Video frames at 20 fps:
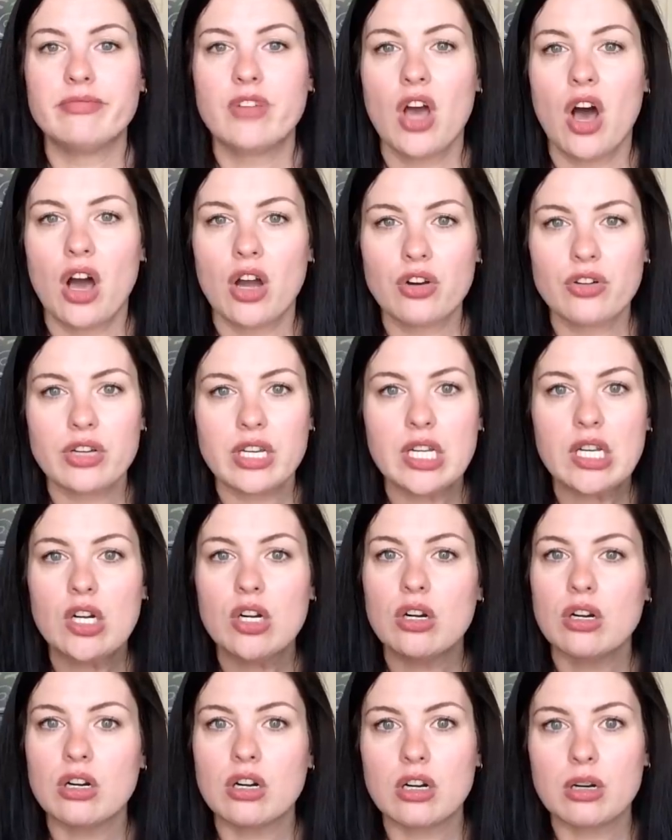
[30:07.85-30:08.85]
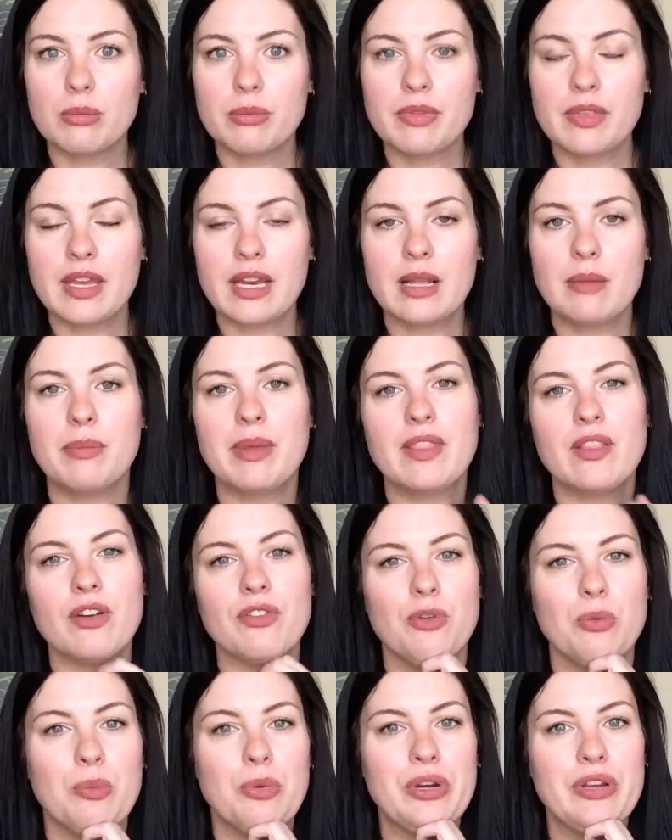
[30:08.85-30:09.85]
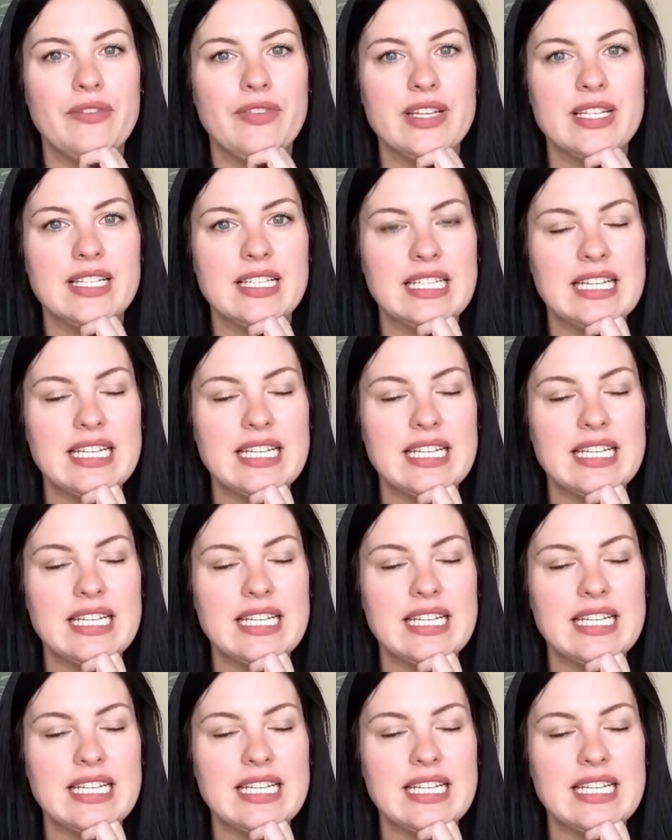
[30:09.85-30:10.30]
concrete curb that had been there from previous